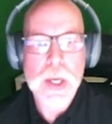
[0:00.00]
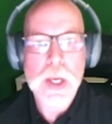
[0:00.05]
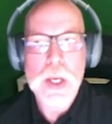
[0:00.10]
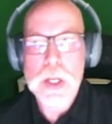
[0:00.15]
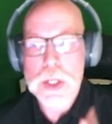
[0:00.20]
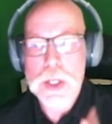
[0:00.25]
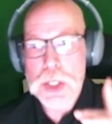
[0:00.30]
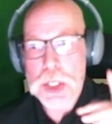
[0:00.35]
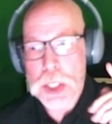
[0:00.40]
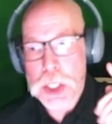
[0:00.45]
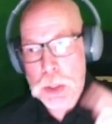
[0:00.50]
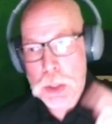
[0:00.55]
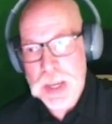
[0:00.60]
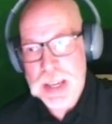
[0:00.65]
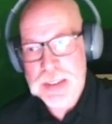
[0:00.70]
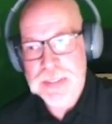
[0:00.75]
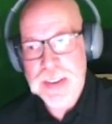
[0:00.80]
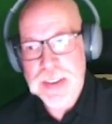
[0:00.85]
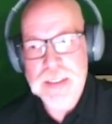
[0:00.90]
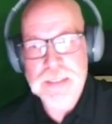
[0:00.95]
Do me a
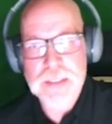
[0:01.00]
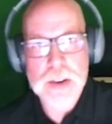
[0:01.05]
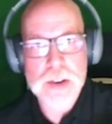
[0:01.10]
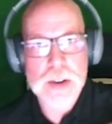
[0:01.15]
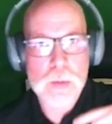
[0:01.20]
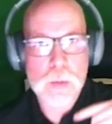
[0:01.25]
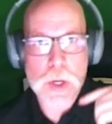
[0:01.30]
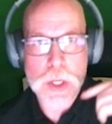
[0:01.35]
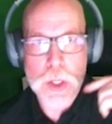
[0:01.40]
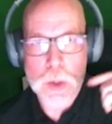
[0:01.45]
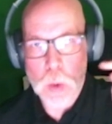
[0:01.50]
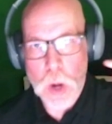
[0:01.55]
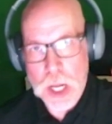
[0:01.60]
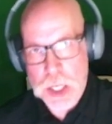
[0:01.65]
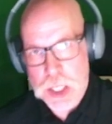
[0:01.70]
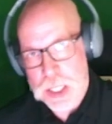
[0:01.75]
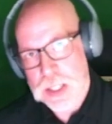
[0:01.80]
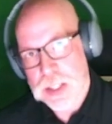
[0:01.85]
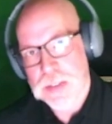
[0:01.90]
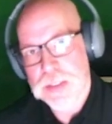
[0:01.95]
favor, when you watch
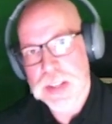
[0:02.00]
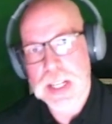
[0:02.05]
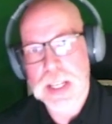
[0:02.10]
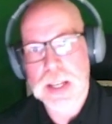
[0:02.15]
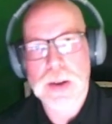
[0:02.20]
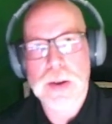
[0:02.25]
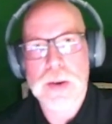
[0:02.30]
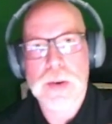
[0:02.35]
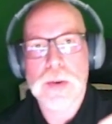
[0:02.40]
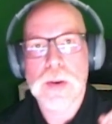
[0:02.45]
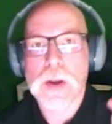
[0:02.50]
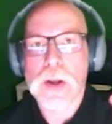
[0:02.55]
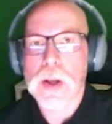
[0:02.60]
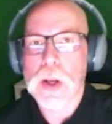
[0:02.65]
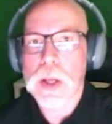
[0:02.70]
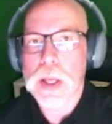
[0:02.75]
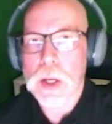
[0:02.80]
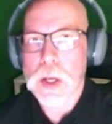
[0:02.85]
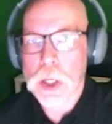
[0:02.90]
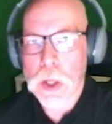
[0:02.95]
this video,
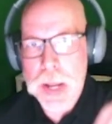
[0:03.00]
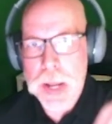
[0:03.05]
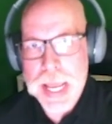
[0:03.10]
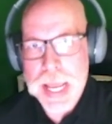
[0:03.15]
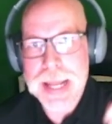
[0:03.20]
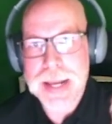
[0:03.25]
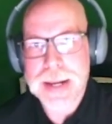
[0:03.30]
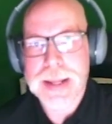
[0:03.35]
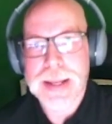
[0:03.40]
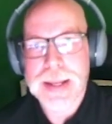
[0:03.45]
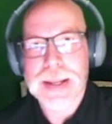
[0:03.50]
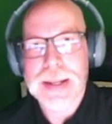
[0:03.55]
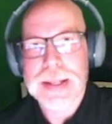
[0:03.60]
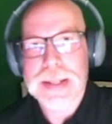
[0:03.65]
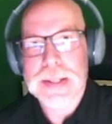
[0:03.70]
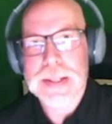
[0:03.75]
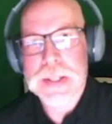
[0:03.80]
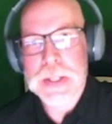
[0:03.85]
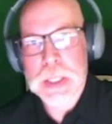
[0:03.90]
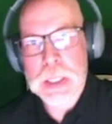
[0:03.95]
go ahead,
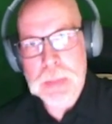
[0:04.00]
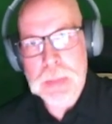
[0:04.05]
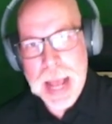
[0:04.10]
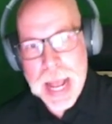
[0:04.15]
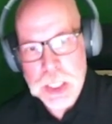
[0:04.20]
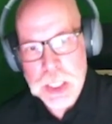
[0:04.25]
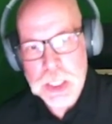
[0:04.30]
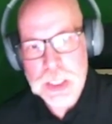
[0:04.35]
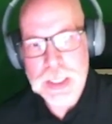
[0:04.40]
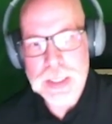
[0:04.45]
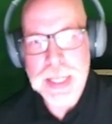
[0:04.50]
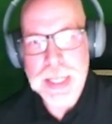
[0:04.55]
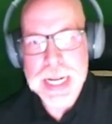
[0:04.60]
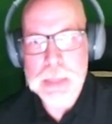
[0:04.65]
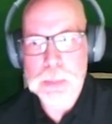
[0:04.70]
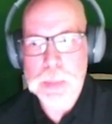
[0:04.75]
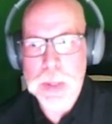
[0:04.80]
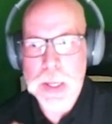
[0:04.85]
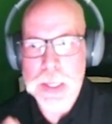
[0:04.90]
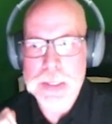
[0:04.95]
smash the
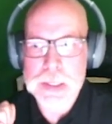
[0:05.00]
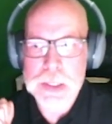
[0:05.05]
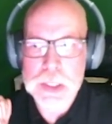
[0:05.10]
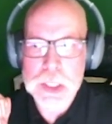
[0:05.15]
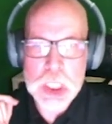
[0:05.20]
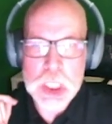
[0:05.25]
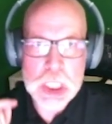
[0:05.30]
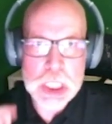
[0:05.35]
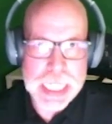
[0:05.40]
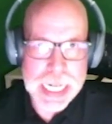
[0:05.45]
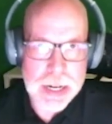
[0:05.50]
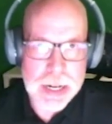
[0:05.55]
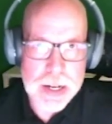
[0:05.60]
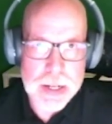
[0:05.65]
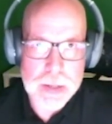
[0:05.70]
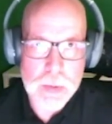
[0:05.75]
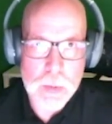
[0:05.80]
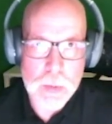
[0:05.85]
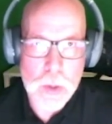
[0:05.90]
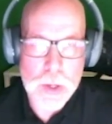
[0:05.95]
like button, share
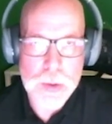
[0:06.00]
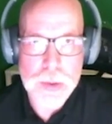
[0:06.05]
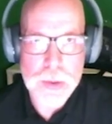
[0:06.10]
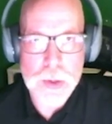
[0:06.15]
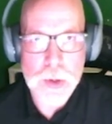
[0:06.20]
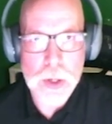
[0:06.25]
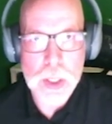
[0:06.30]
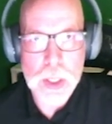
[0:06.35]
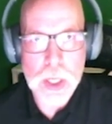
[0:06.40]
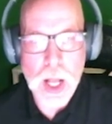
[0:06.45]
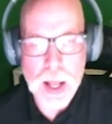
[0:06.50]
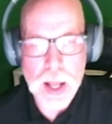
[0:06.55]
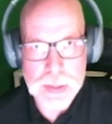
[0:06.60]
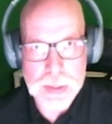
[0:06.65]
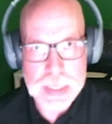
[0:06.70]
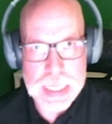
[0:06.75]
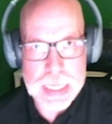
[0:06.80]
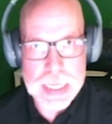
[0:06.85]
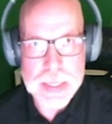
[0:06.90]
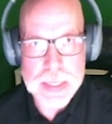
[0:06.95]
it with your
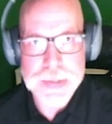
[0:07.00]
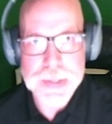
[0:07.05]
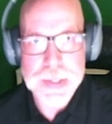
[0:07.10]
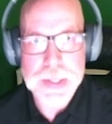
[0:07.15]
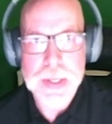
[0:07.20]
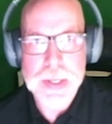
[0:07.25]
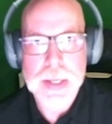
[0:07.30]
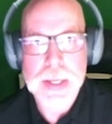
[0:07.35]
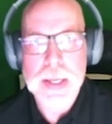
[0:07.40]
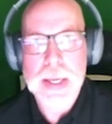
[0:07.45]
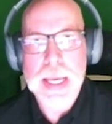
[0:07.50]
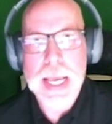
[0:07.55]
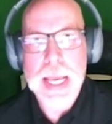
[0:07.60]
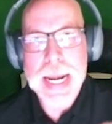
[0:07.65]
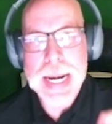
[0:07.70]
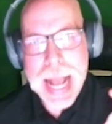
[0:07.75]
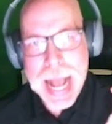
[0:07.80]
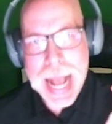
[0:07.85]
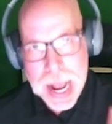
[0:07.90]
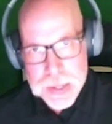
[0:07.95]
colleagues, and
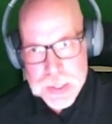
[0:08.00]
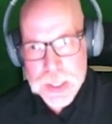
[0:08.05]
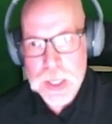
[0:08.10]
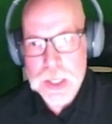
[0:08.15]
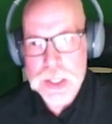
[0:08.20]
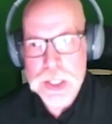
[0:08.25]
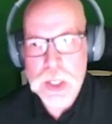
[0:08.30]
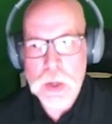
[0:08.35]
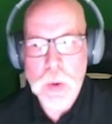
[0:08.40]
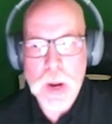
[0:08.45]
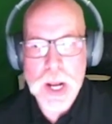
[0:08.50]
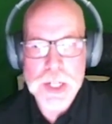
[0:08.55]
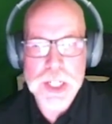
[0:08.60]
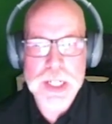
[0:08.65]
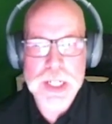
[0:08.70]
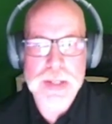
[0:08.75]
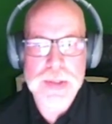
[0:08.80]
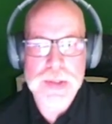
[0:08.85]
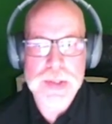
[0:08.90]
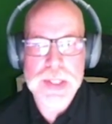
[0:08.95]
ask us
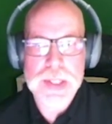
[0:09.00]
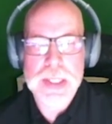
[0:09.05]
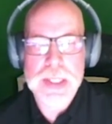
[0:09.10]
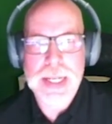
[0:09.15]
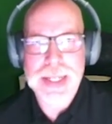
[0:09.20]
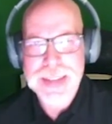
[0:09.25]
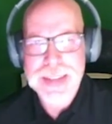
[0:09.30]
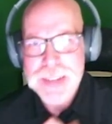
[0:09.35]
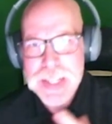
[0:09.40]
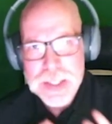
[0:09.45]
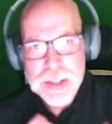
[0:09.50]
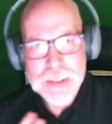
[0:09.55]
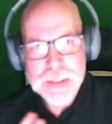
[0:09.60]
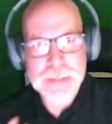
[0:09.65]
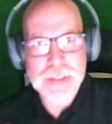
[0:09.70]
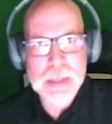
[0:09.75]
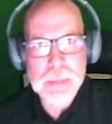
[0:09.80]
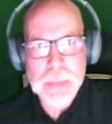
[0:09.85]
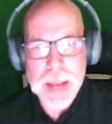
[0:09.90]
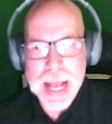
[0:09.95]
questions. Give us the
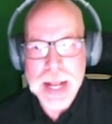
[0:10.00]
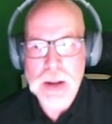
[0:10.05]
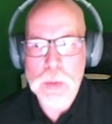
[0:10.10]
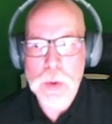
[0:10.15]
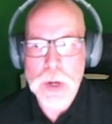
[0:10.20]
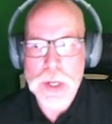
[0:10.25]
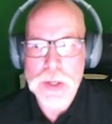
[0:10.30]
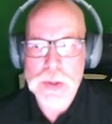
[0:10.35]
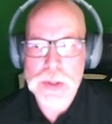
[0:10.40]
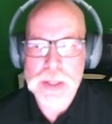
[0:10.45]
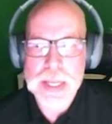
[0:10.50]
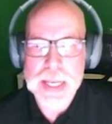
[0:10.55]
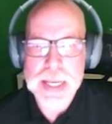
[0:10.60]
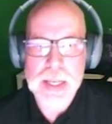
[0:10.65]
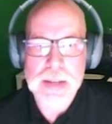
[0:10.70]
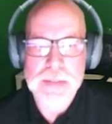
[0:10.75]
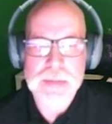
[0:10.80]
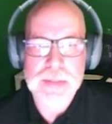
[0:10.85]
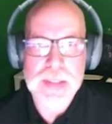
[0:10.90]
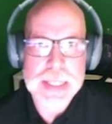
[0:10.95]
feedback of what you think
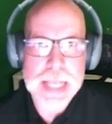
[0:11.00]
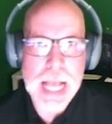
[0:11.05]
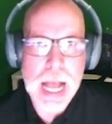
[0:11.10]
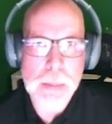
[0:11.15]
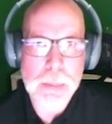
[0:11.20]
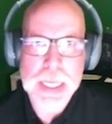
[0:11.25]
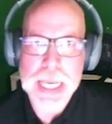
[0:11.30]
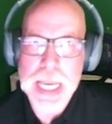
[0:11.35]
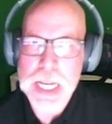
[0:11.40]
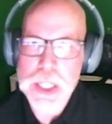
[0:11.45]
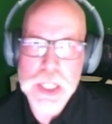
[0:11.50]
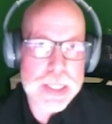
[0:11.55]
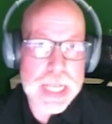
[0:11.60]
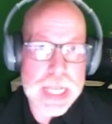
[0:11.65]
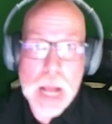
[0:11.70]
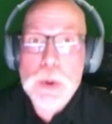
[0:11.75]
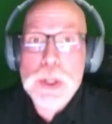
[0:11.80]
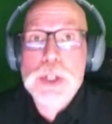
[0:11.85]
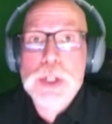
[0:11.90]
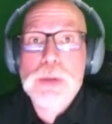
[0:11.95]
of these applications. How
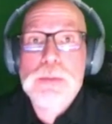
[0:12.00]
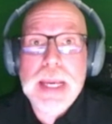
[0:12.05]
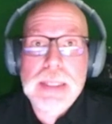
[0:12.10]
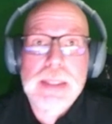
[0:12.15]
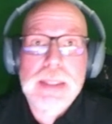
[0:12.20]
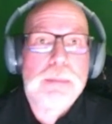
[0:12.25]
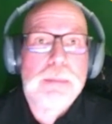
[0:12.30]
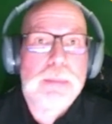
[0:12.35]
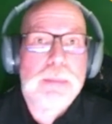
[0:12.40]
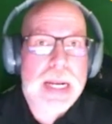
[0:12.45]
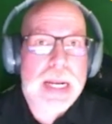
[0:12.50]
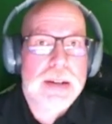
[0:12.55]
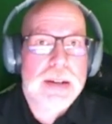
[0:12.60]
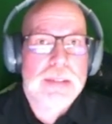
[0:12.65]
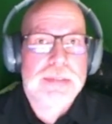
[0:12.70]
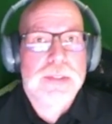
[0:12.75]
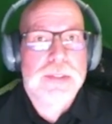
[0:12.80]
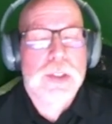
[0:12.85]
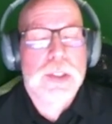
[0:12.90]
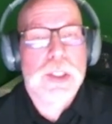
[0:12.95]
would you make them better
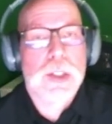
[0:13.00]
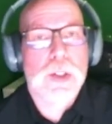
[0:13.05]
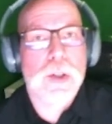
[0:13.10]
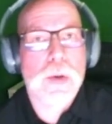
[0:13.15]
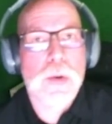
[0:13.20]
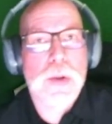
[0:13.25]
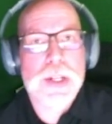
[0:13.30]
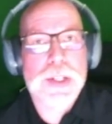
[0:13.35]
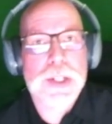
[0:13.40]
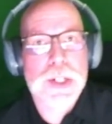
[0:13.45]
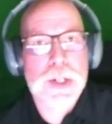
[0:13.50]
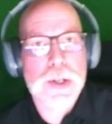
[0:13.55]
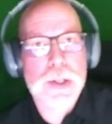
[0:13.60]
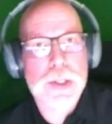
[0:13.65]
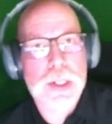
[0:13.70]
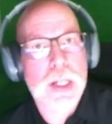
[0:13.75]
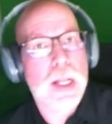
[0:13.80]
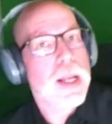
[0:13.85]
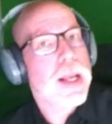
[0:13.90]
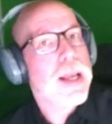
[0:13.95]
for your own internal?